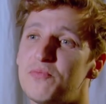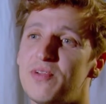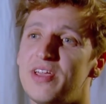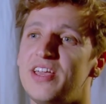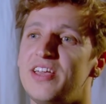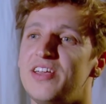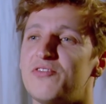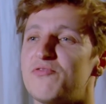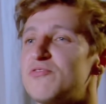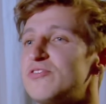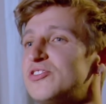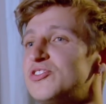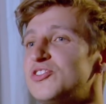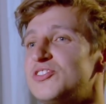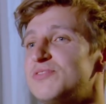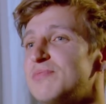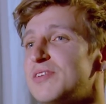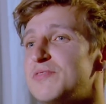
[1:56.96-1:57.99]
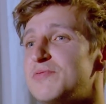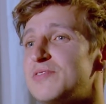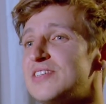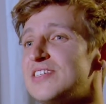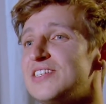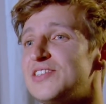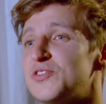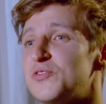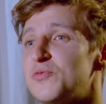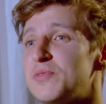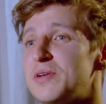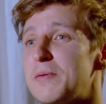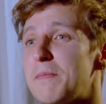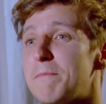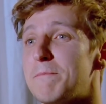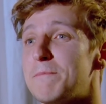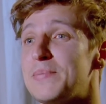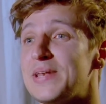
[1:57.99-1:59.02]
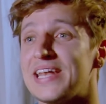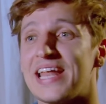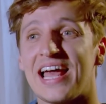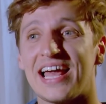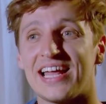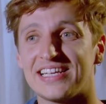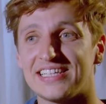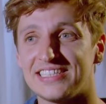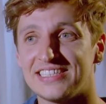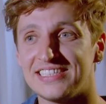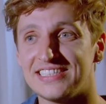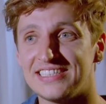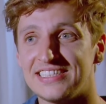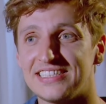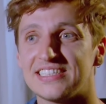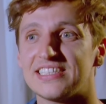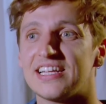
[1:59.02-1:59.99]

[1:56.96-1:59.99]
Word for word: me, it was just maybe a little bit bland.